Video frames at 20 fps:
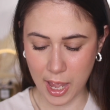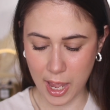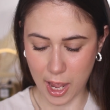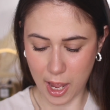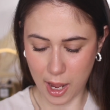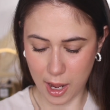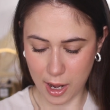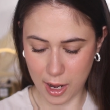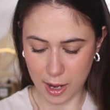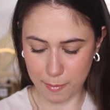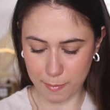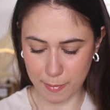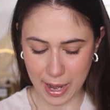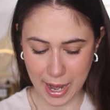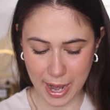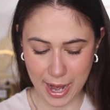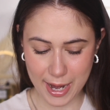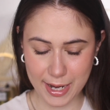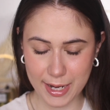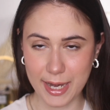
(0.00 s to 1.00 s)

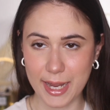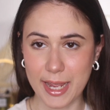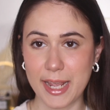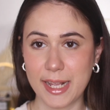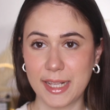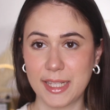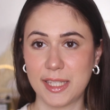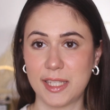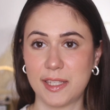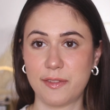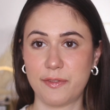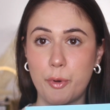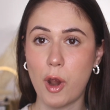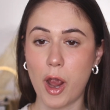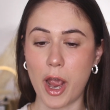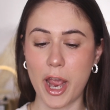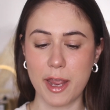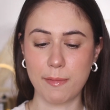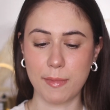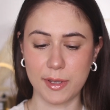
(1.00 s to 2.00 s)
And it's
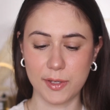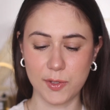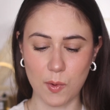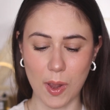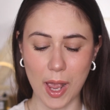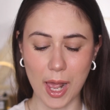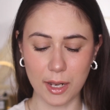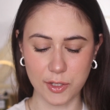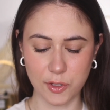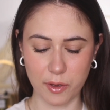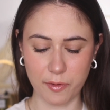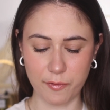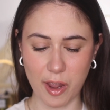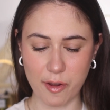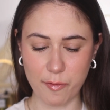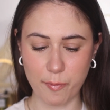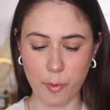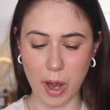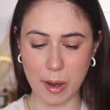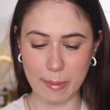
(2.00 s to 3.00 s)
Prime as well. So if you
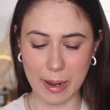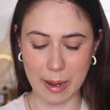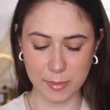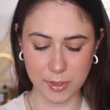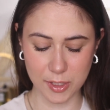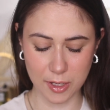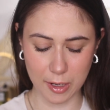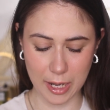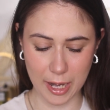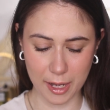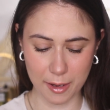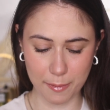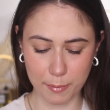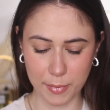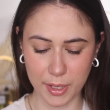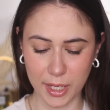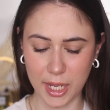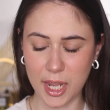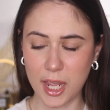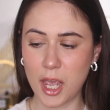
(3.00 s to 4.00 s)
have Prime Amazon like
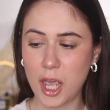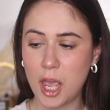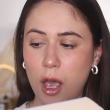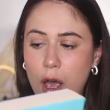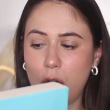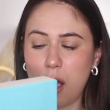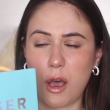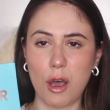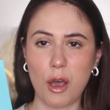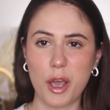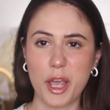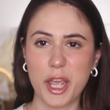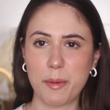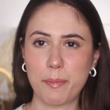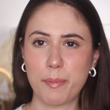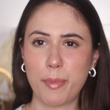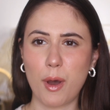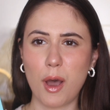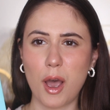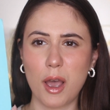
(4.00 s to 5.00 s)
me,
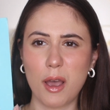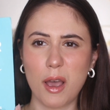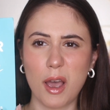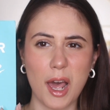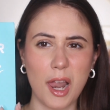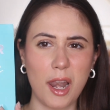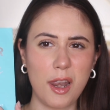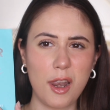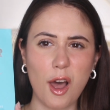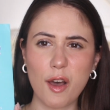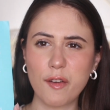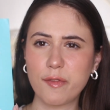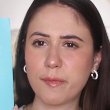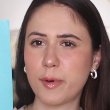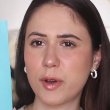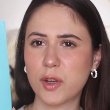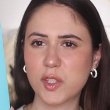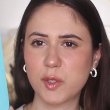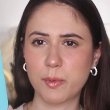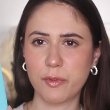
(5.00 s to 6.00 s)
I bought a lot of
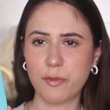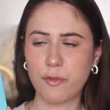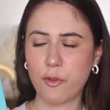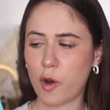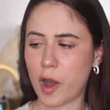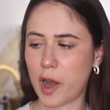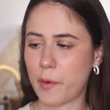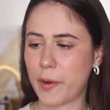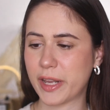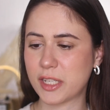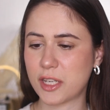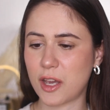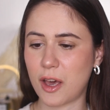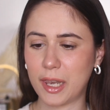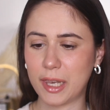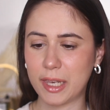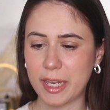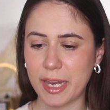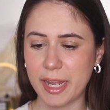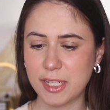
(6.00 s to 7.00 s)
books before I went
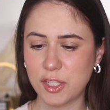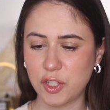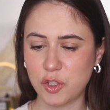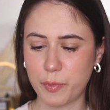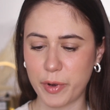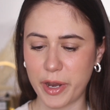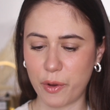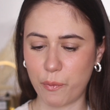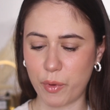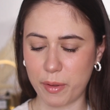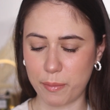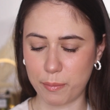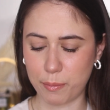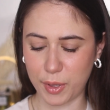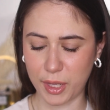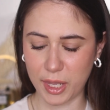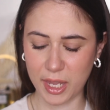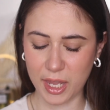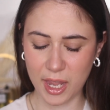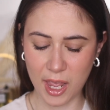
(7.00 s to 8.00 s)
holidays to bring with
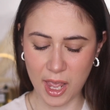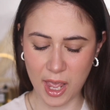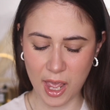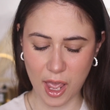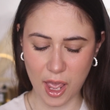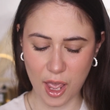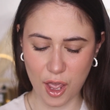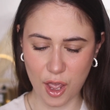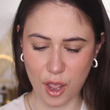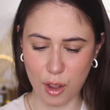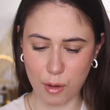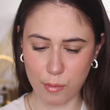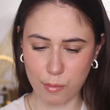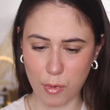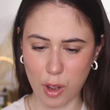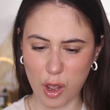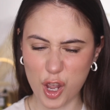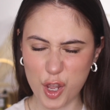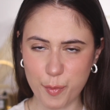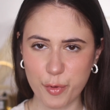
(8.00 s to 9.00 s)
me.
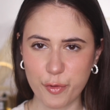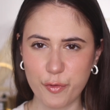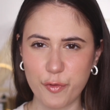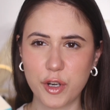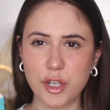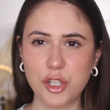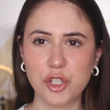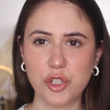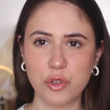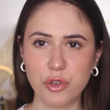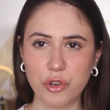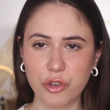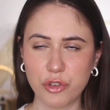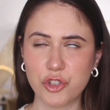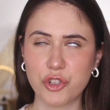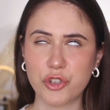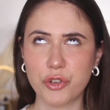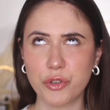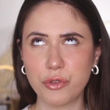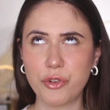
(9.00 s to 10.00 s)
I prefer
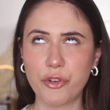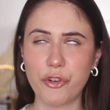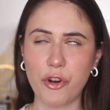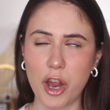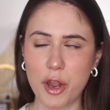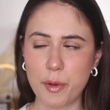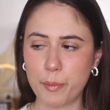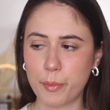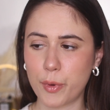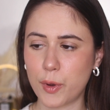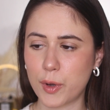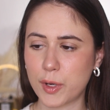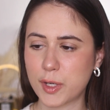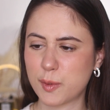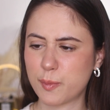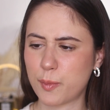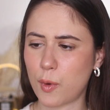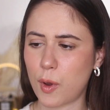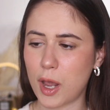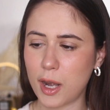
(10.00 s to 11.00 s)
true crime
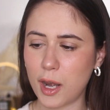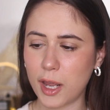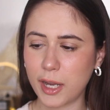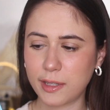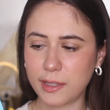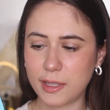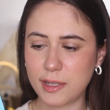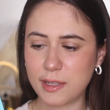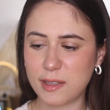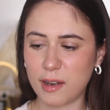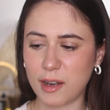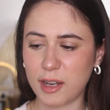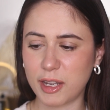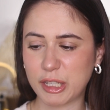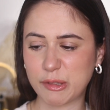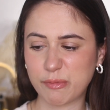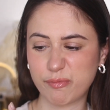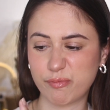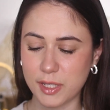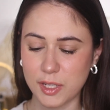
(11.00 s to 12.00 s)
books, but I like these
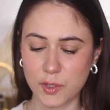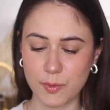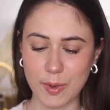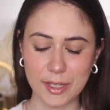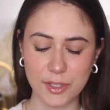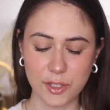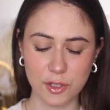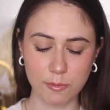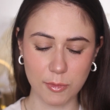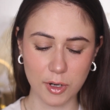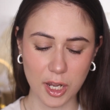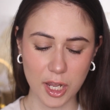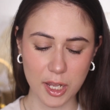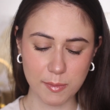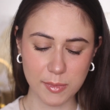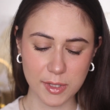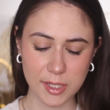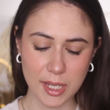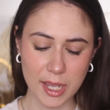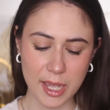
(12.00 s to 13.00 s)
likes as well
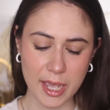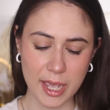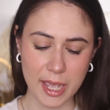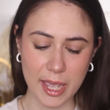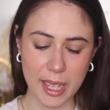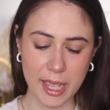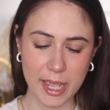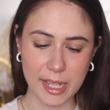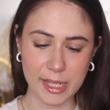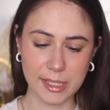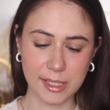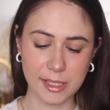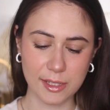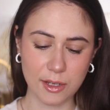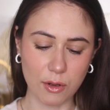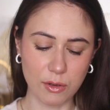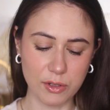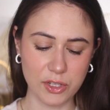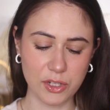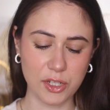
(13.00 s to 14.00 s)
sometimes. It's
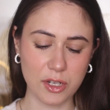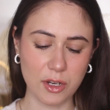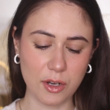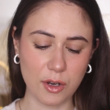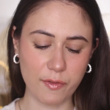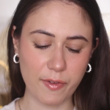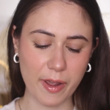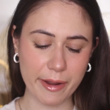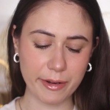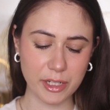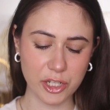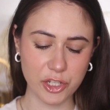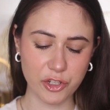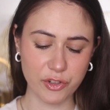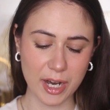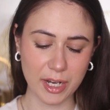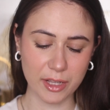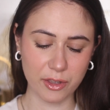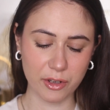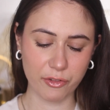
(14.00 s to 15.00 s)
Closer to Love, How to
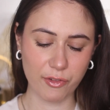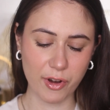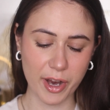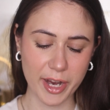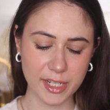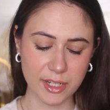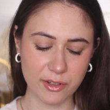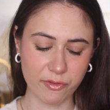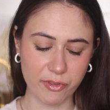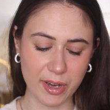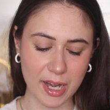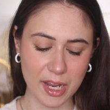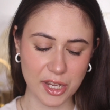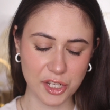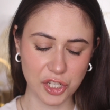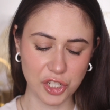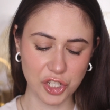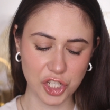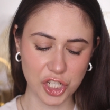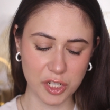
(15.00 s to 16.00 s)
Attract the Right
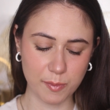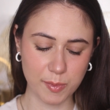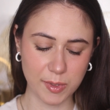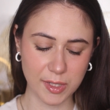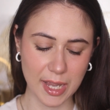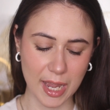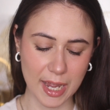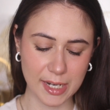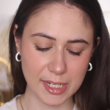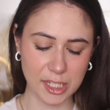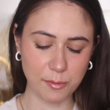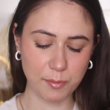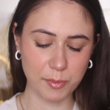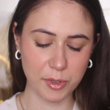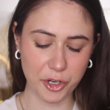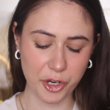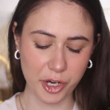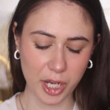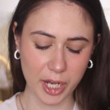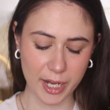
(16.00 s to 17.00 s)
Relationships and
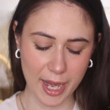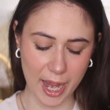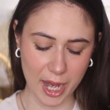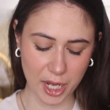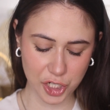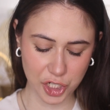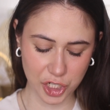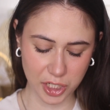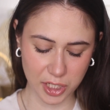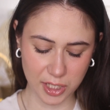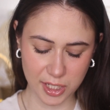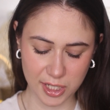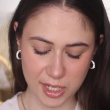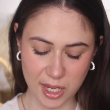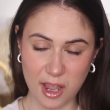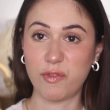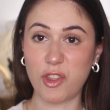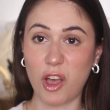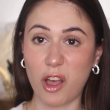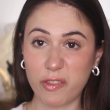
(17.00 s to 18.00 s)
Deepen Your Connections.
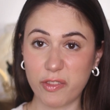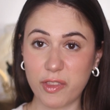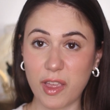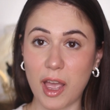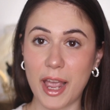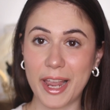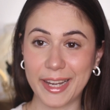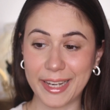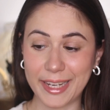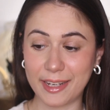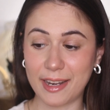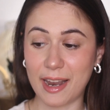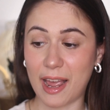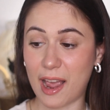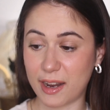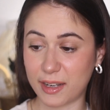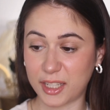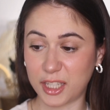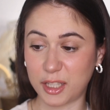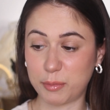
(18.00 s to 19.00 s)
Not that I need
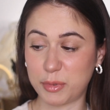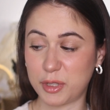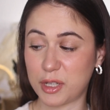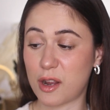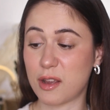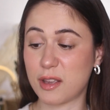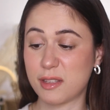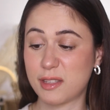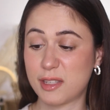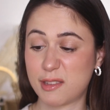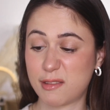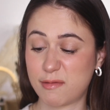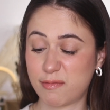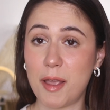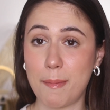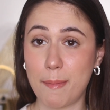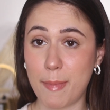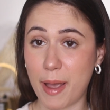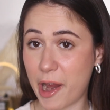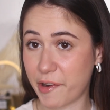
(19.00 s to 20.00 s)
any because
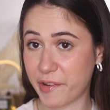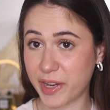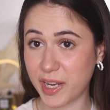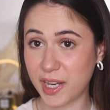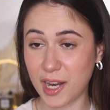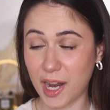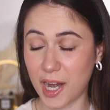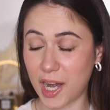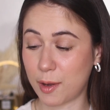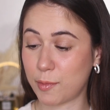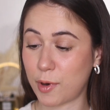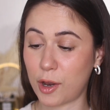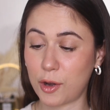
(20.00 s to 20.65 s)
I'm married and I'm